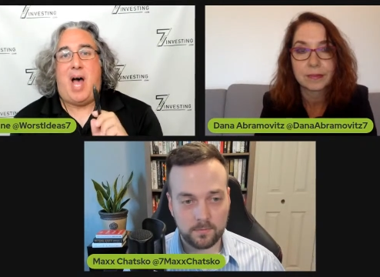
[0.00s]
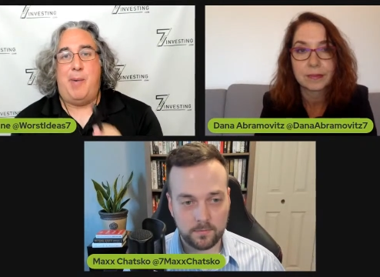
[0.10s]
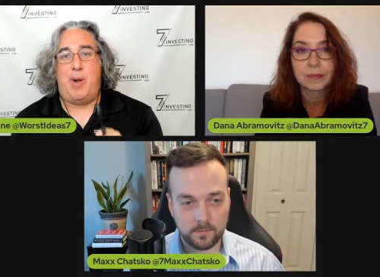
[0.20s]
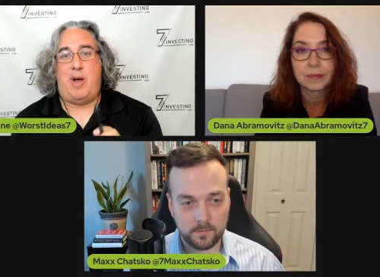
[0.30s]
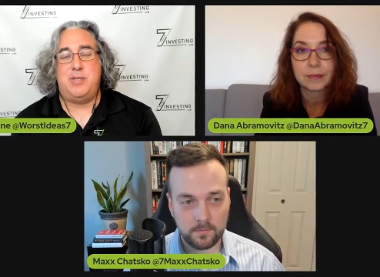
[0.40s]

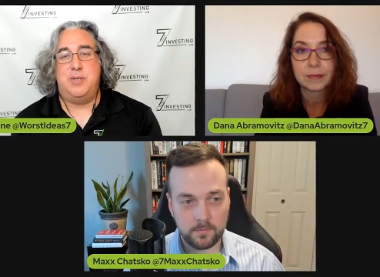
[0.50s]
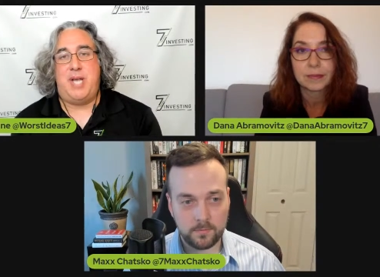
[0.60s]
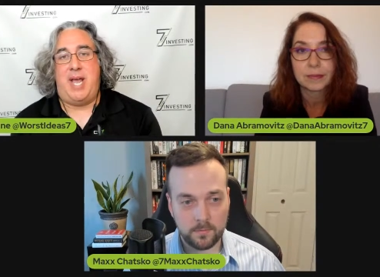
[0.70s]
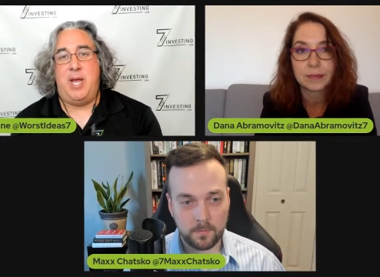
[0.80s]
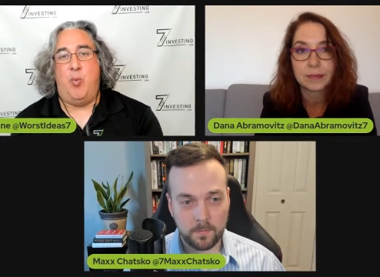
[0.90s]
Speaker 1: I would also
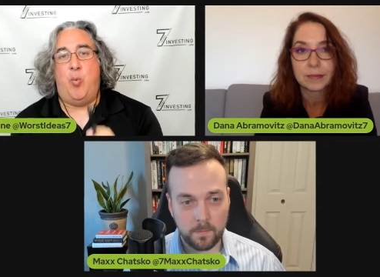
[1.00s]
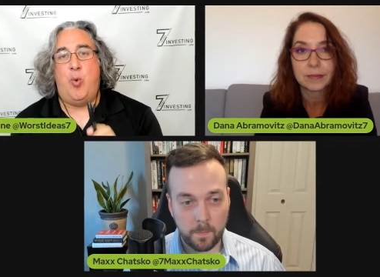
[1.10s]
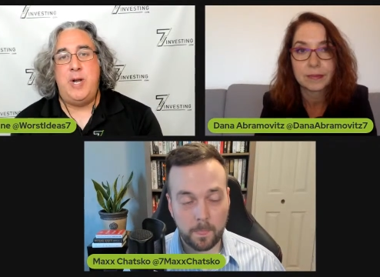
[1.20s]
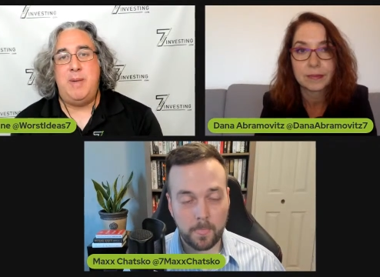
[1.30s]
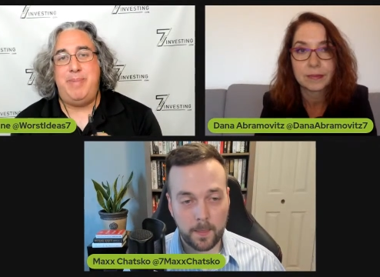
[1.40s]
say it
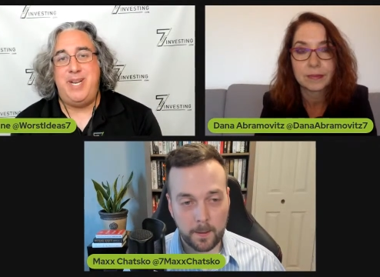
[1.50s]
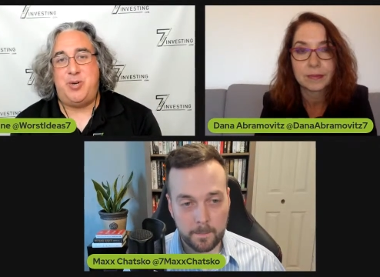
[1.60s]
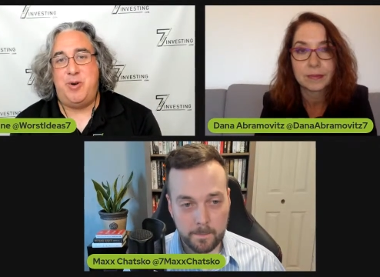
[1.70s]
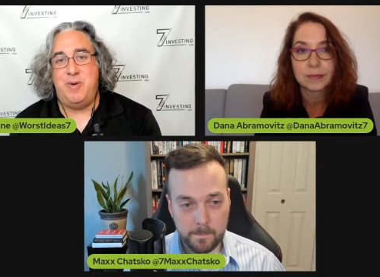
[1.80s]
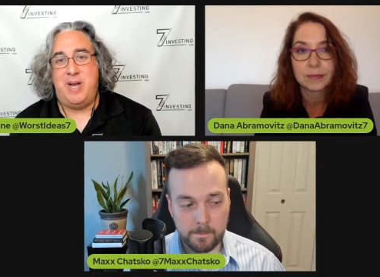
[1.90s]
wouldn't be
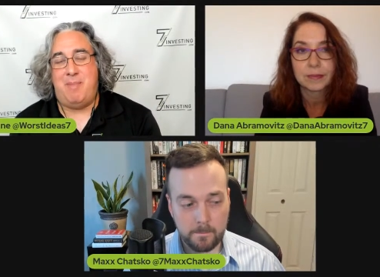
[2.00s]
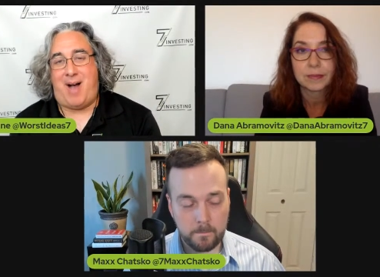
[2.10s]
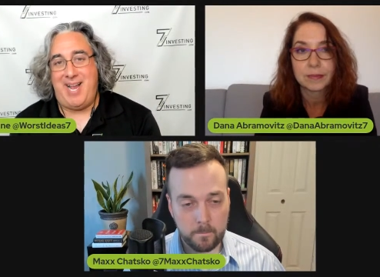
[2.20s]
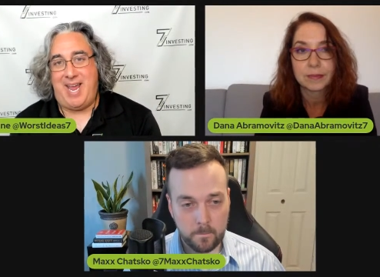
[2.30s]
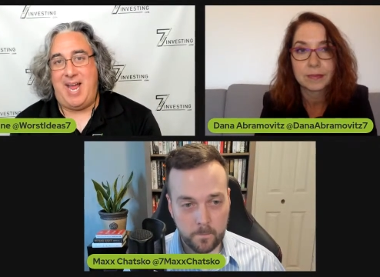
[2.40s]
true in
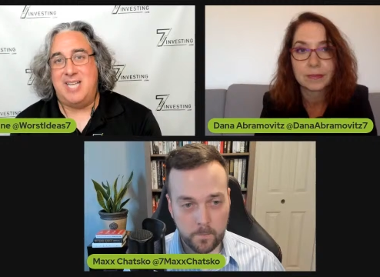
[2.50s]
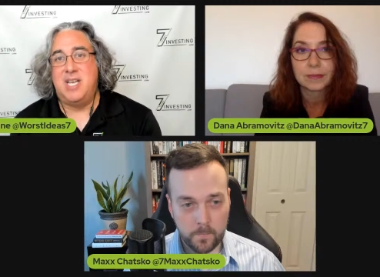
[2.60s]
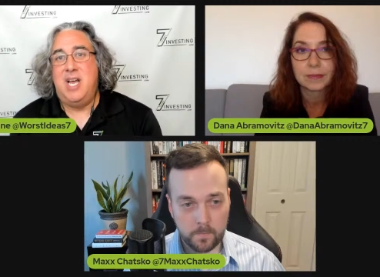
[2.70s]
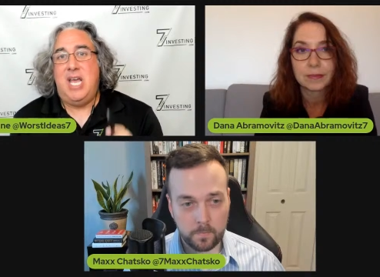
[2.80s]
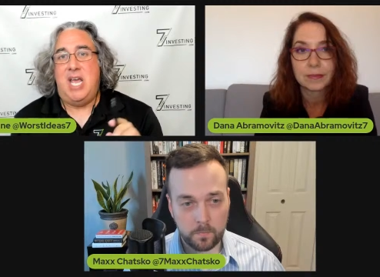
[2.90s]
my
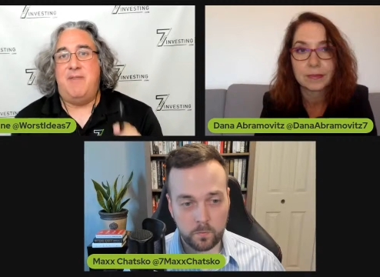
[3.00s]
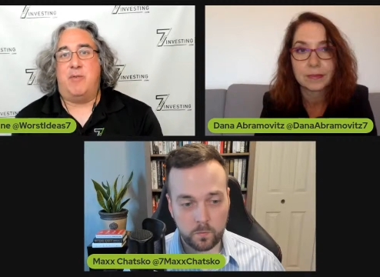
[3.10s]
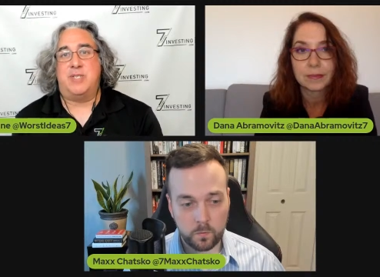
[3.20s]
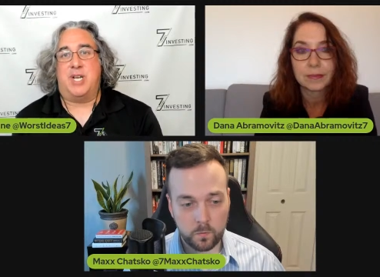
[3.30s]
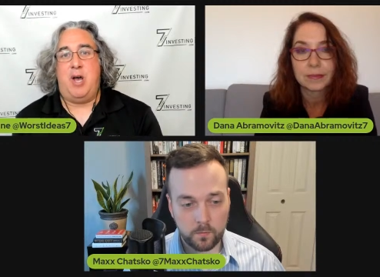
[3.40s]
case if it
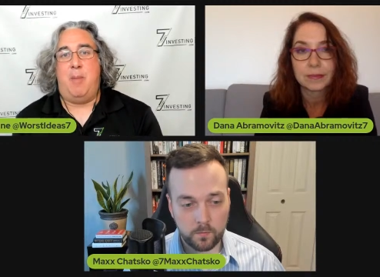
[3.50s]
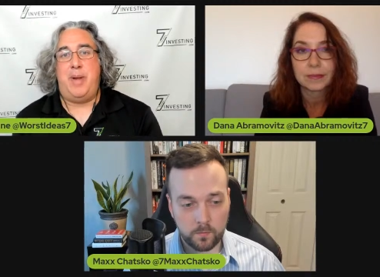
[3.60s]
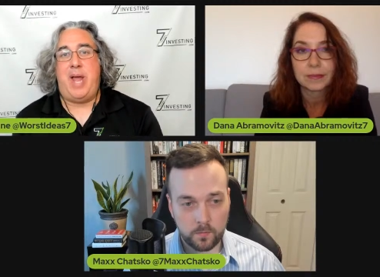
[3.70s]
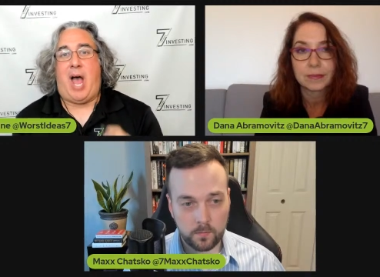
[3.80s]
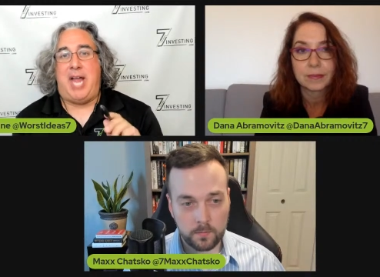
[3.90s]
was a
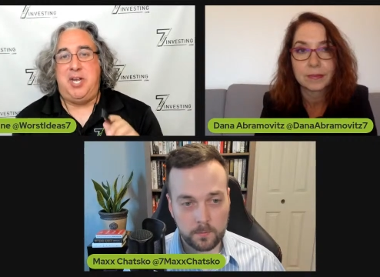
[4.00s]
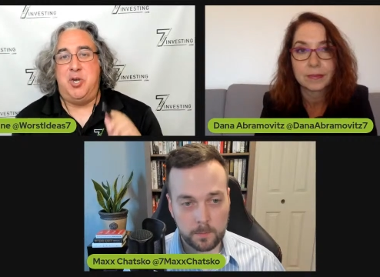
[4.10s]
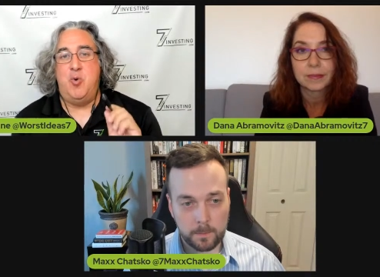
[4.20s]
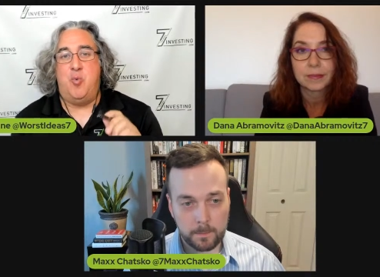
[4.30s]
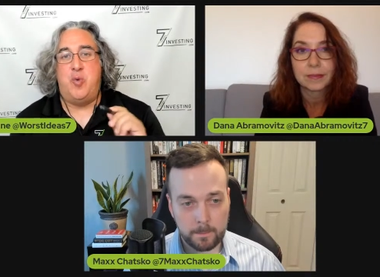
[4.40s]
company I
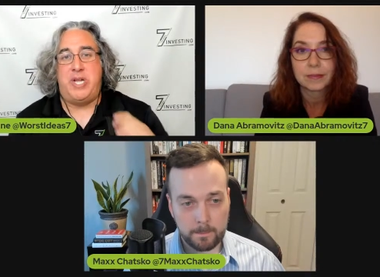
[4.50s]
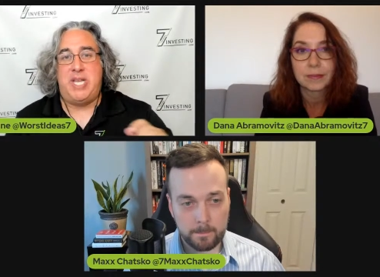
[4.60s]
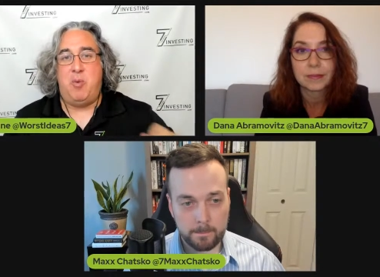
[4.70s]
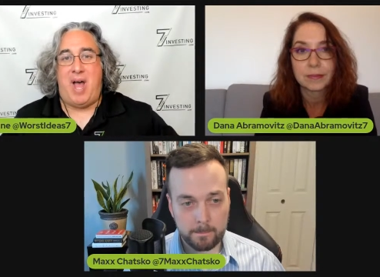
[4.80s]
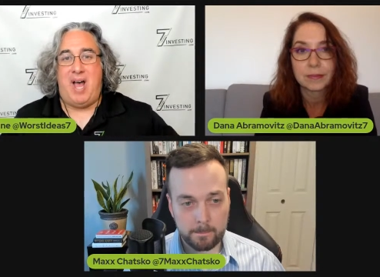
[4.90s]
knew
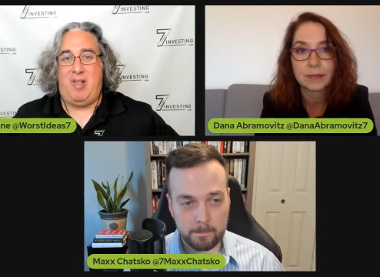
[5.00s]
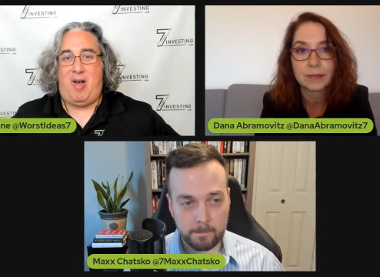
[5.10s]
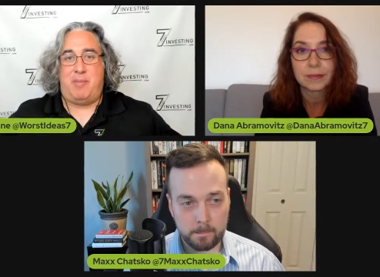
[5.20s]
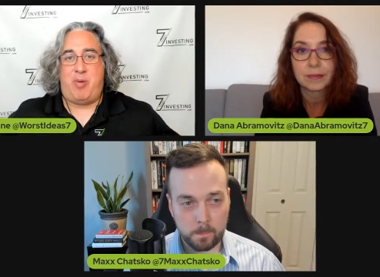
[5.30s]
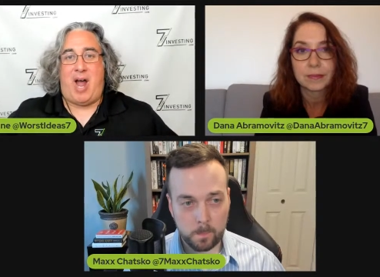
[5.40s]
really well
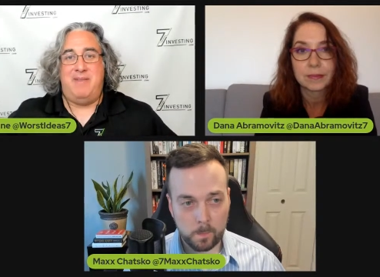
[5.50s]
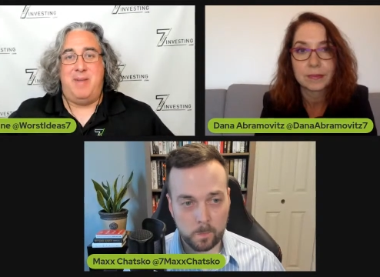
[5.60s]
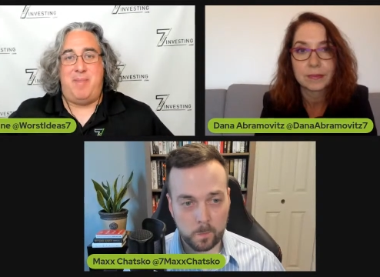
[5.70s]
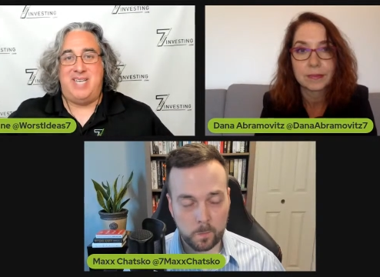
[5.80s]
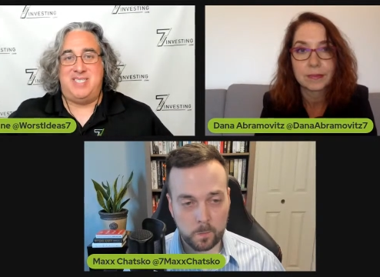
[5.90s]
on a
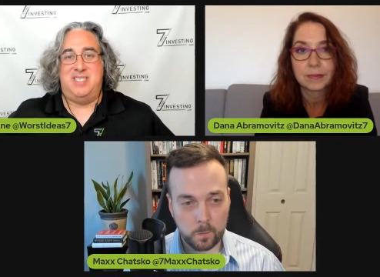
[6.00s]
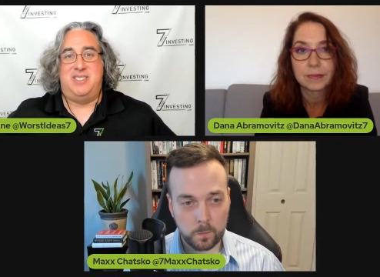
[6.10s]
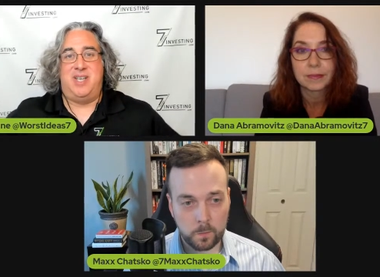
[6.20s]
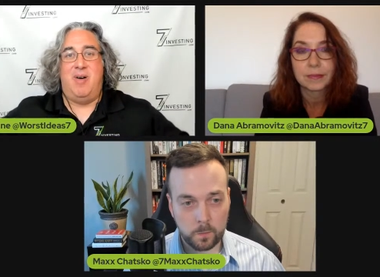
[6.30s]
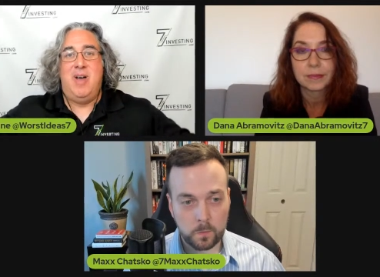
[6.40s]
private basis.
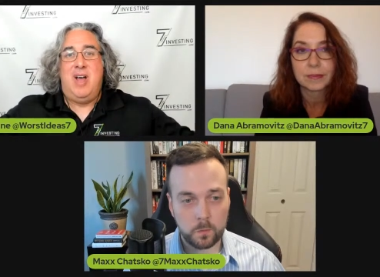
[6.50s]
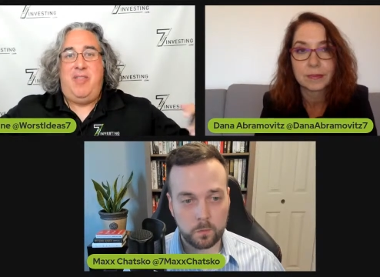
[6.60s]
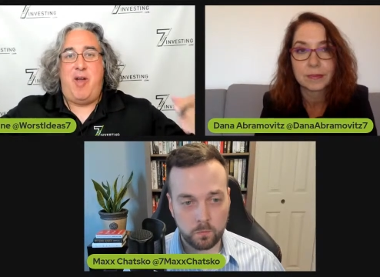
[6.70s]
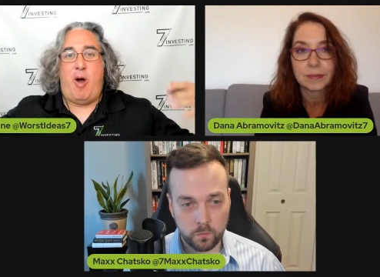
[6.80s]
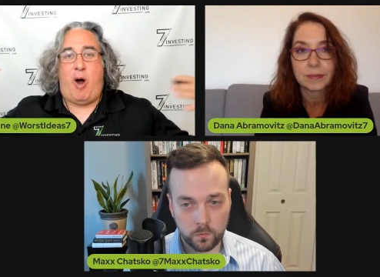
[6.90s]
So
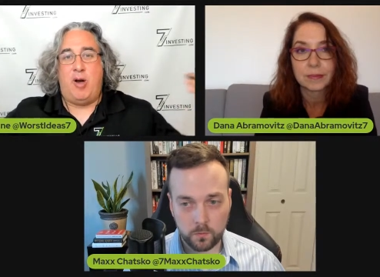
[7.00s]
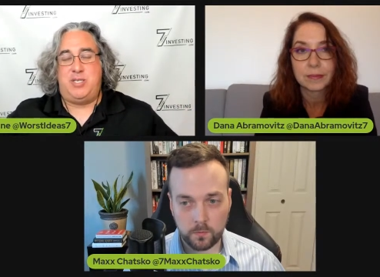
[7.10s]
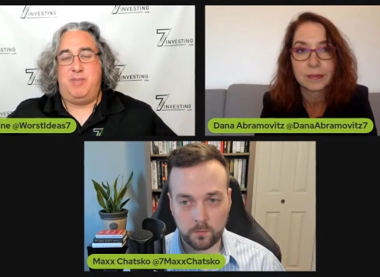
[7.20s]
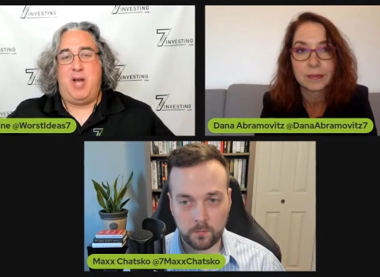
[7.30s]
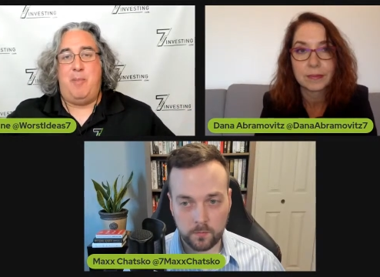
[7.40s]
there are
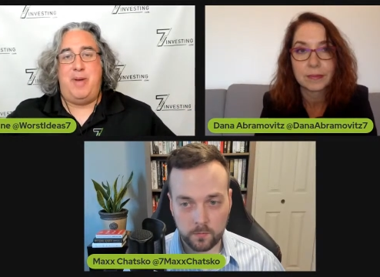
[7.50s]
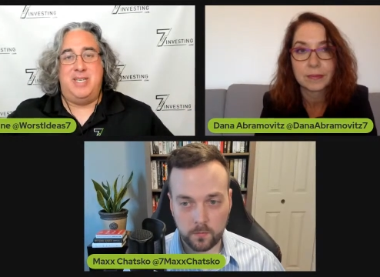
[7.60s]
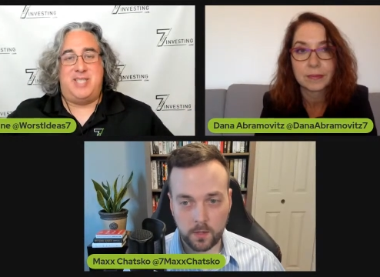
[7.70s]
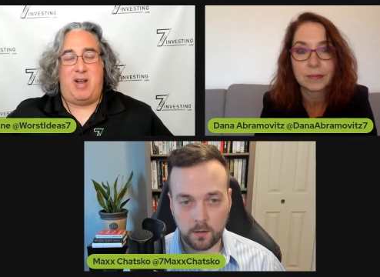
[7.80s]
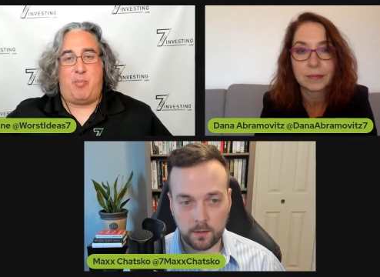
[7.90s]
some companies that are